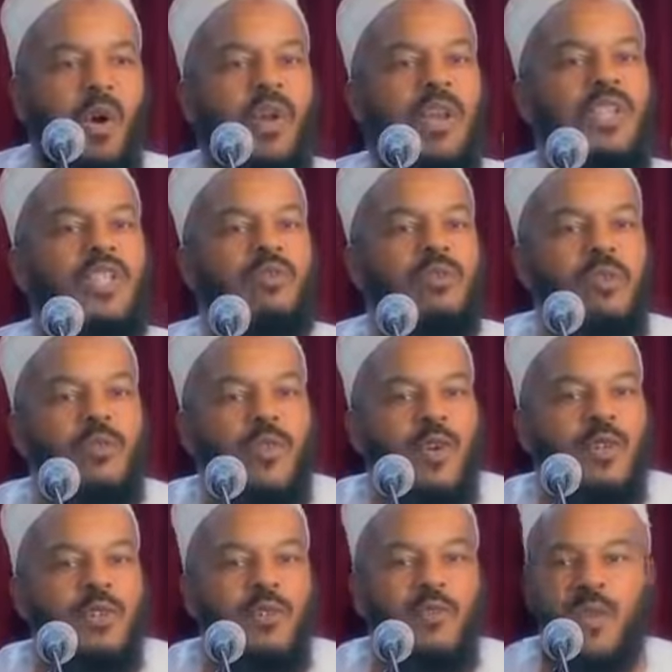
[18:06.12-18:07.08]
only to
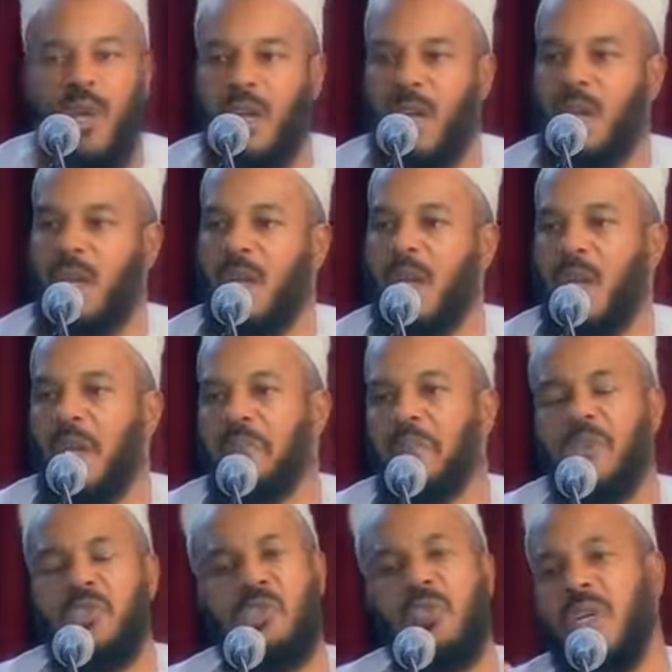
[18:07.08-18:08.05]
refer to fiqh,
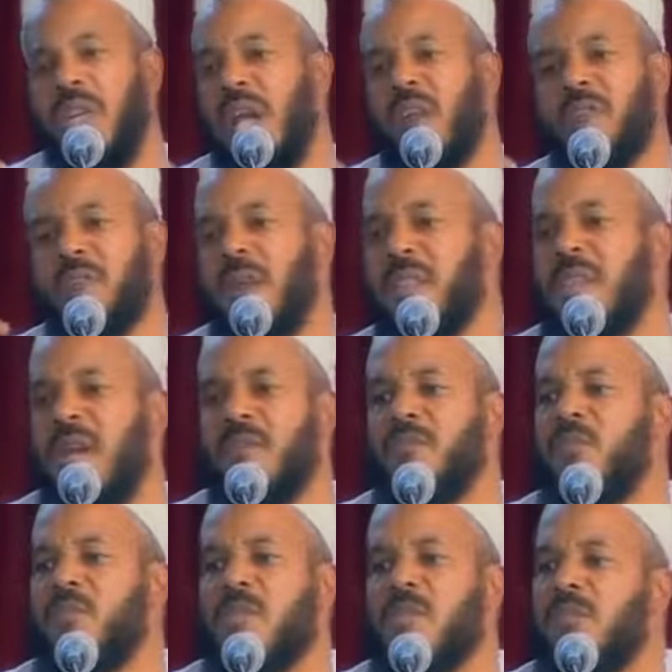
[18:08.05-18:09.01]
but you could have
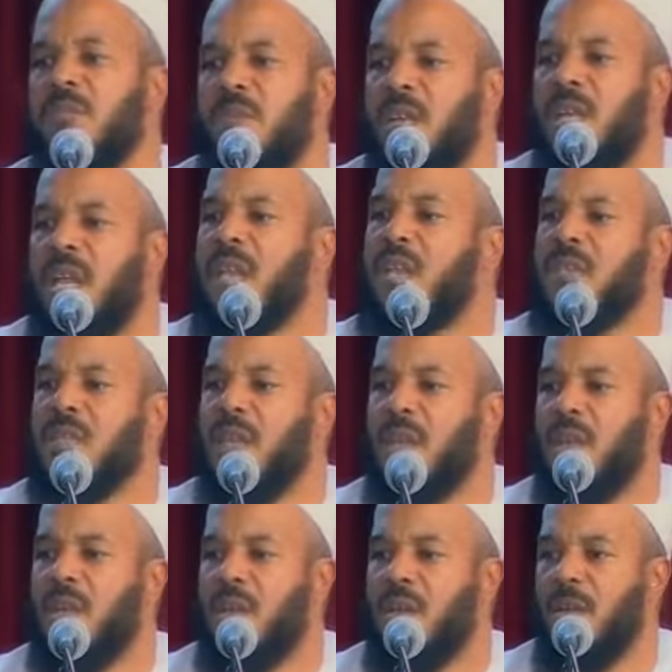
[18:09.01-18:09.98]
madhabs in
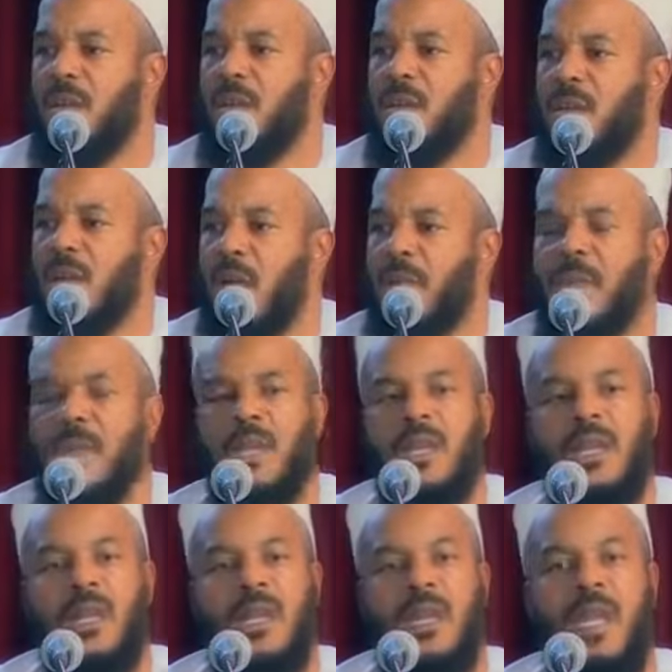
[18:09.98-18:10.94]
anything. I
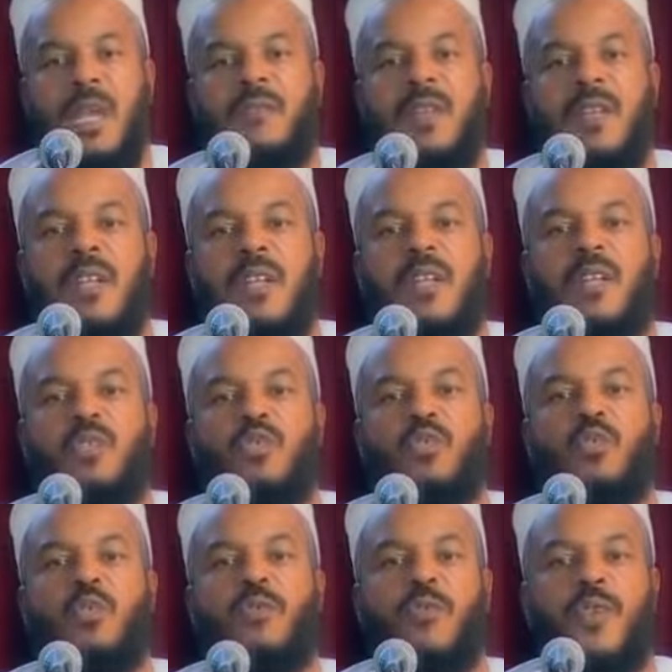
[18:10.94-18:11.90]
mean, even in the
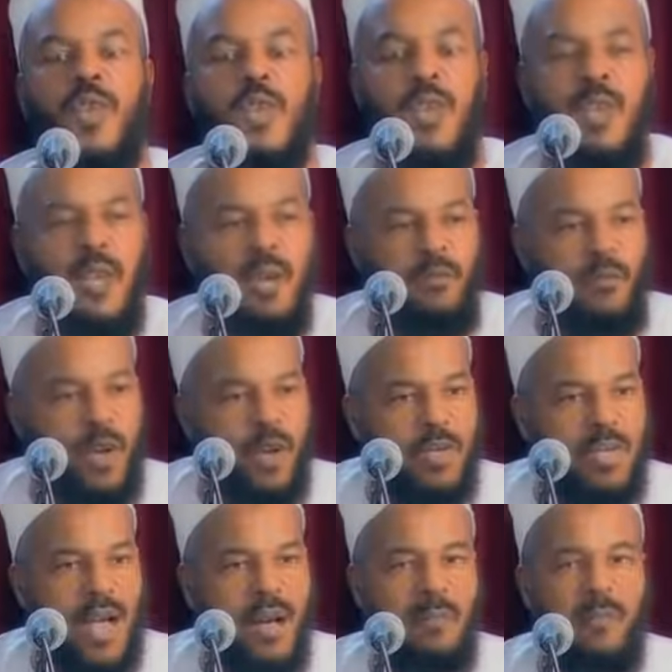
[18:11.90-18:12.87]
Sufi, for
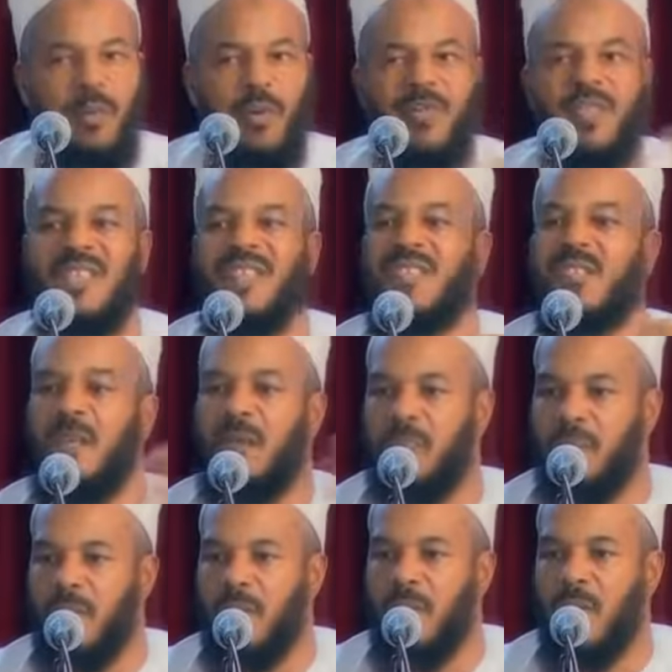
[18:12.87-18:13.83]
example,
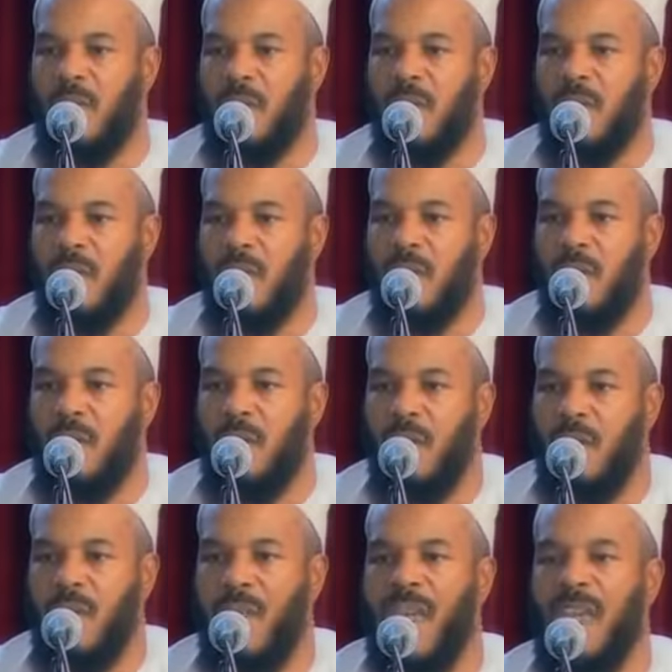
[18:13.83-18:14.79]
system,
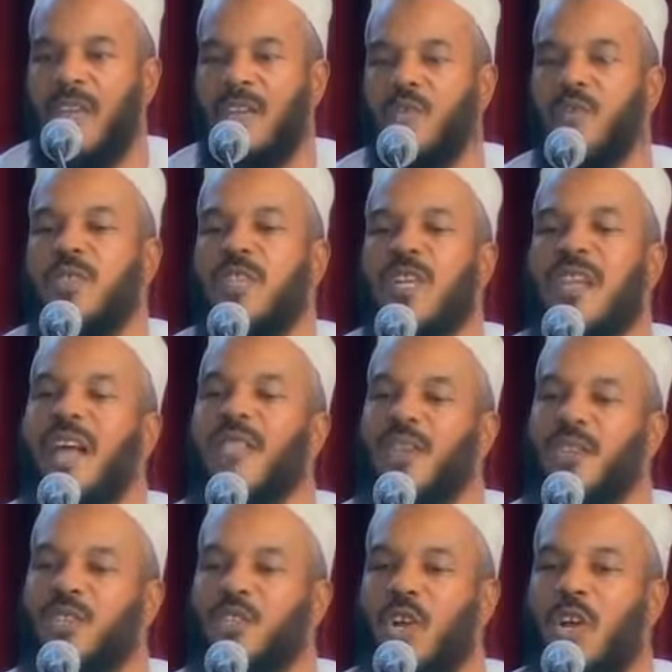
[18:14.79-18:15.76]
they use
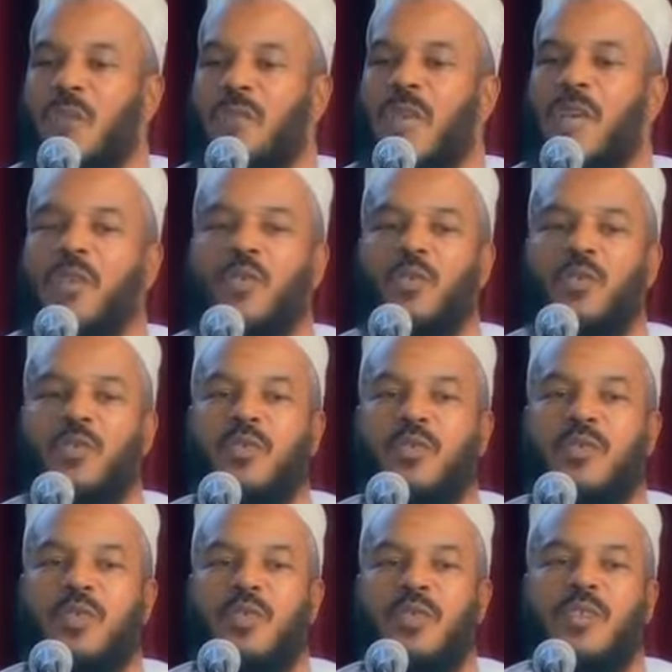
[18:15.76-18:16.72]
another term, they
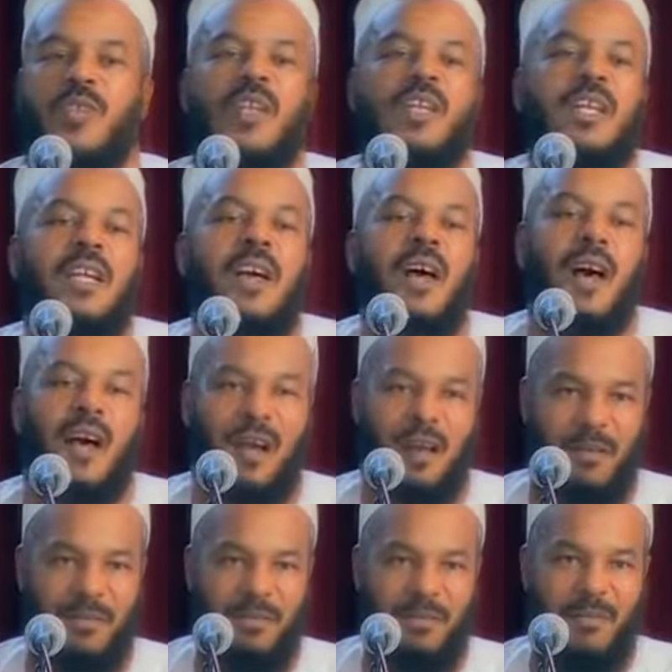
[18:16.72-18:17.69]
use
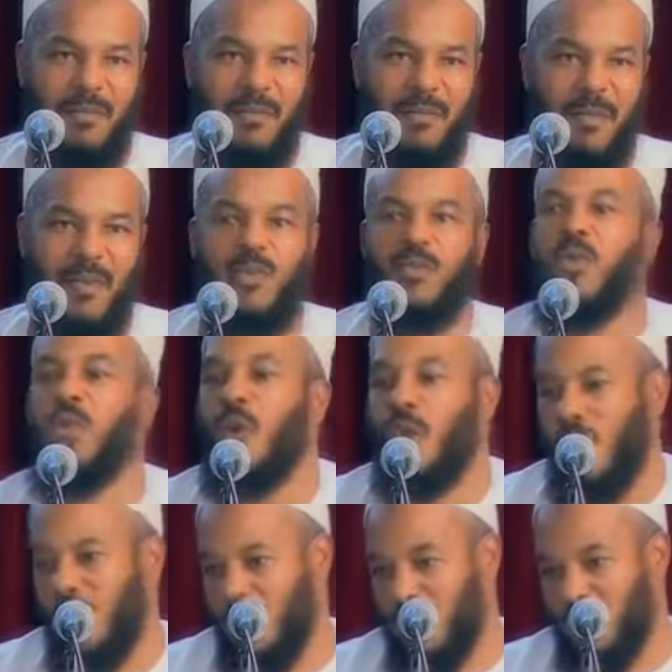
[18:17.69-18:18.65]
tariqah and
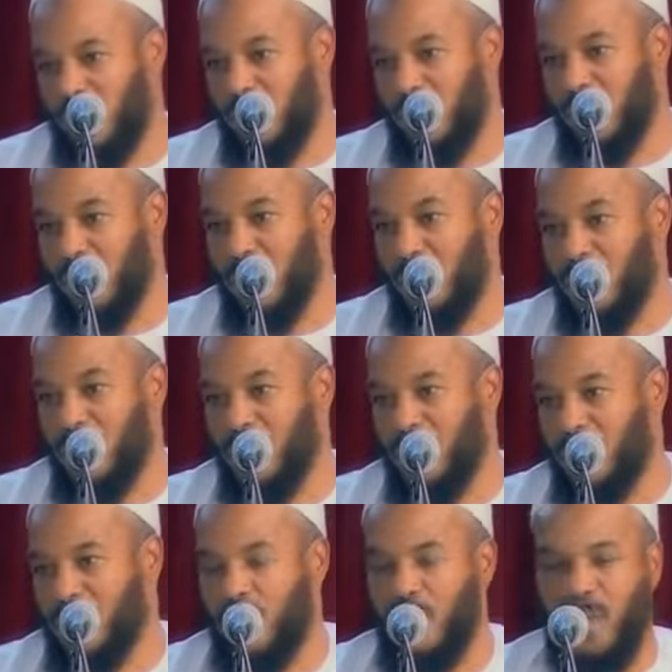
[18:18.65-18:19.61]
turuq,
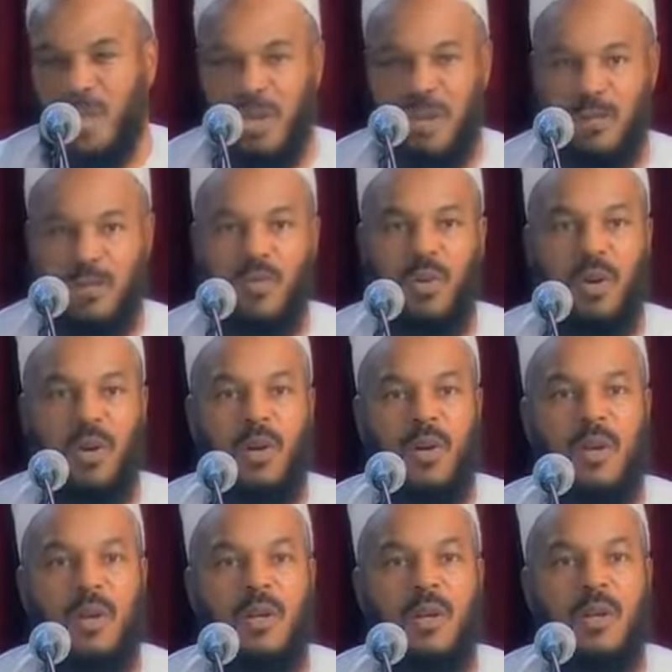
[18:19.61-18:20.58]
plural
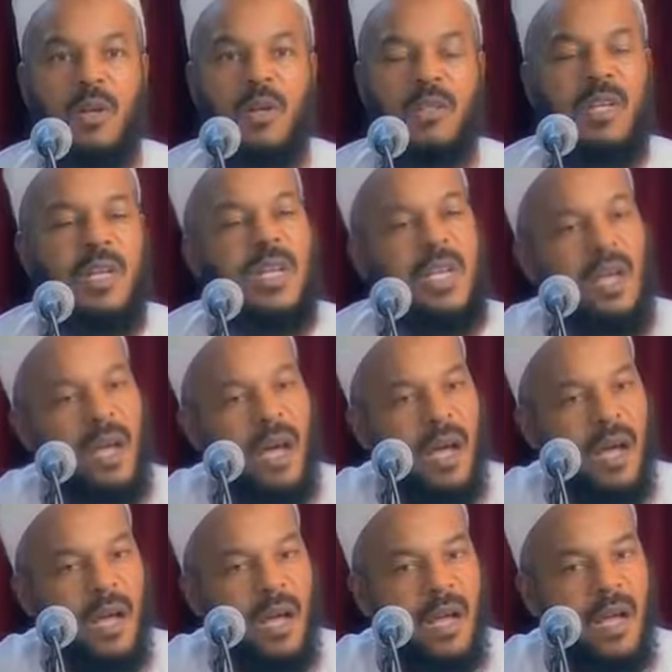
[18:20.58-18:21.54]
turuq,
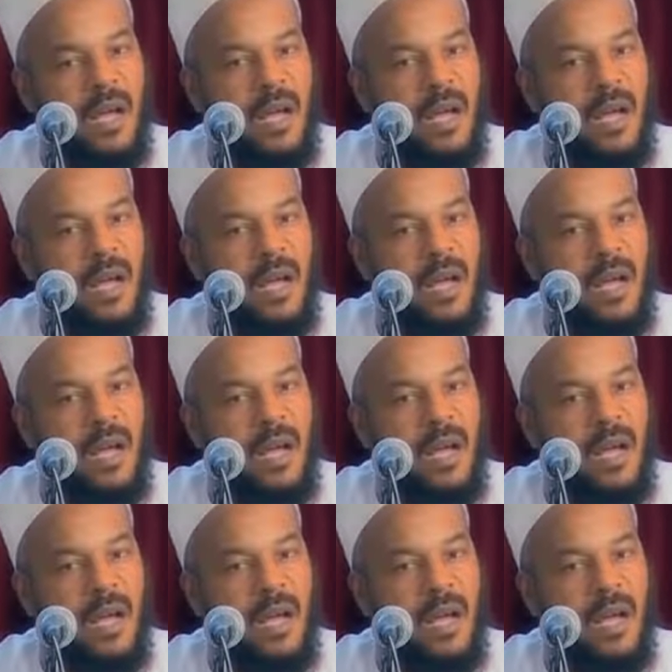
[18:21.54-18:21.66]
tariqah.